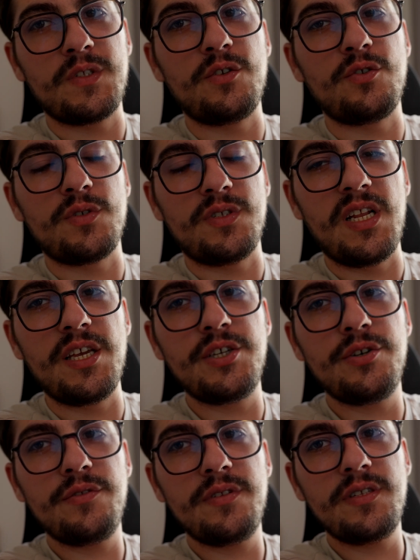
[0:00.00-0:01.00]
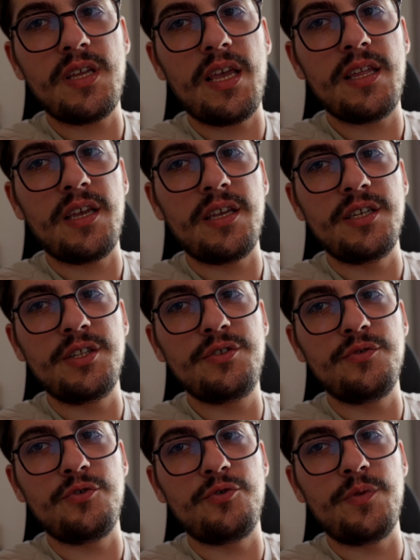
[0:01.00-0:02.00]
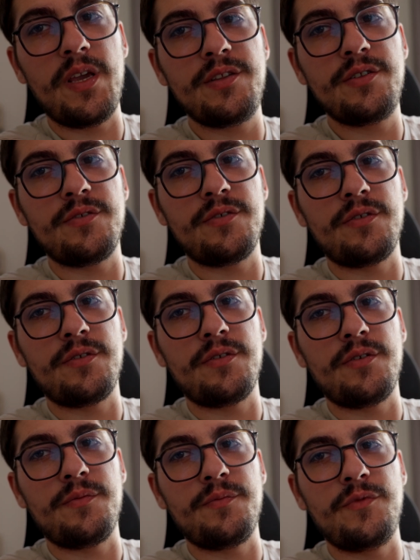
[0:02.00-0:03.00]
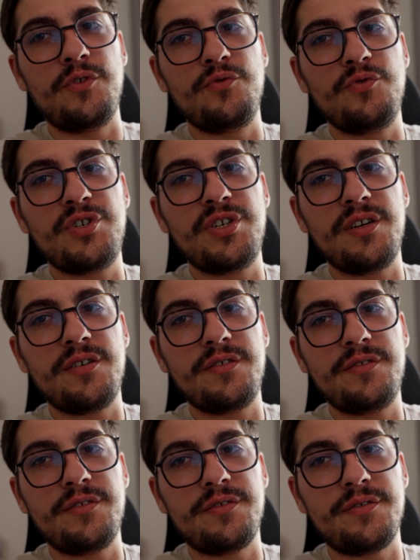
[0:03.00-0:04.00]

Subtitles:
the translation, and I need to create a new shared